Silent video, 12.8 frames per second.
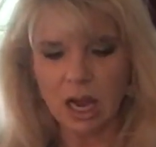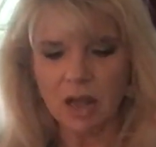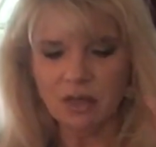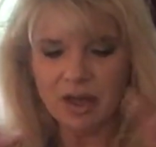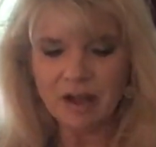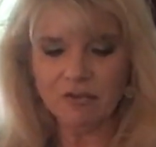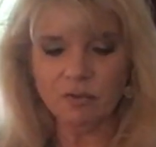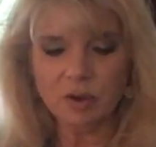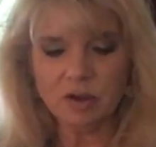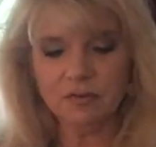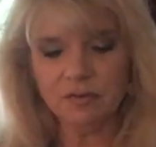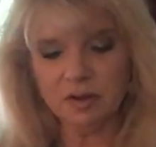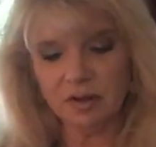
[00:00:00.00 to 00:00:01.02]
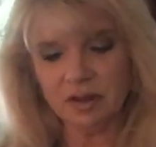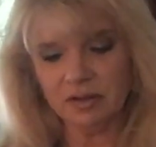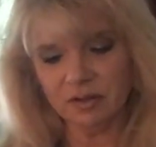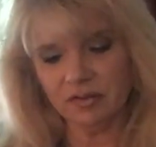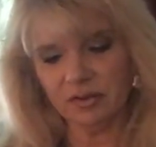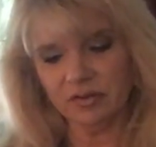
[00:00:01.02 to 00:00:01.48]
And that's what I feel like
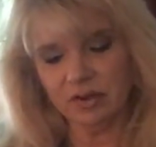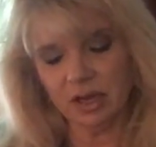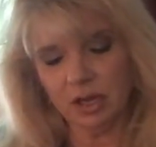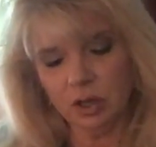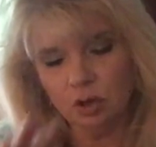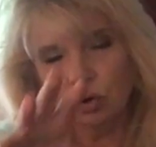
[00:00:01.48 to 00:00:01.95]
this is saying.